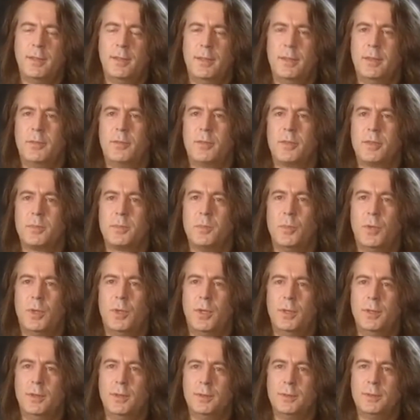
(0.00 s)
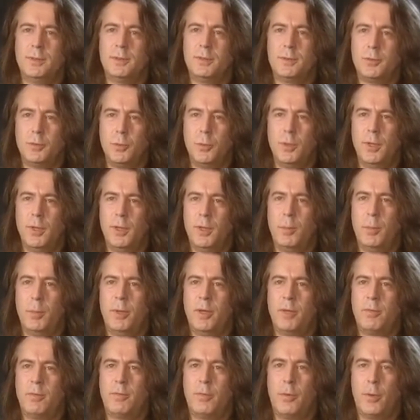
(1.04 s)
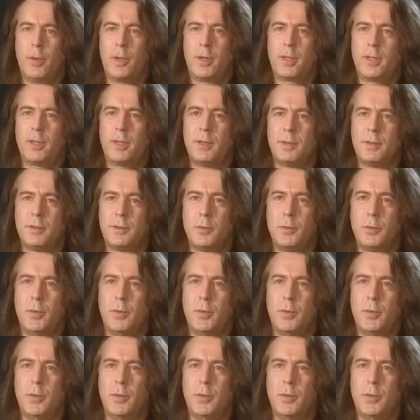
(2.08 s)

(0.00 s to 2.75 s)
It was more do a little bit of work,